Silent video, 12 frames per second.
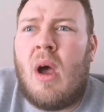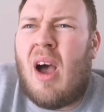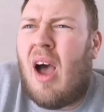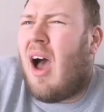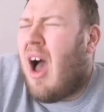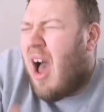I'll
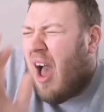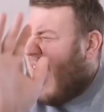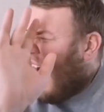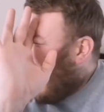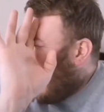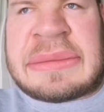come down here and
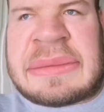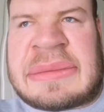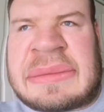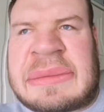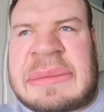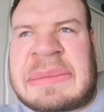knock.
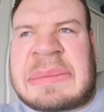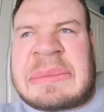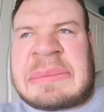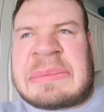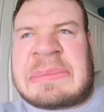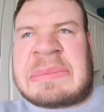
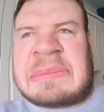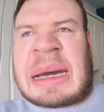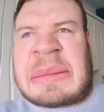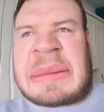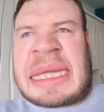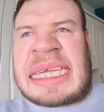
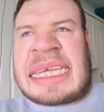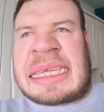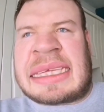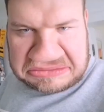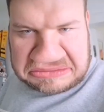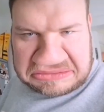
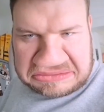Mummy.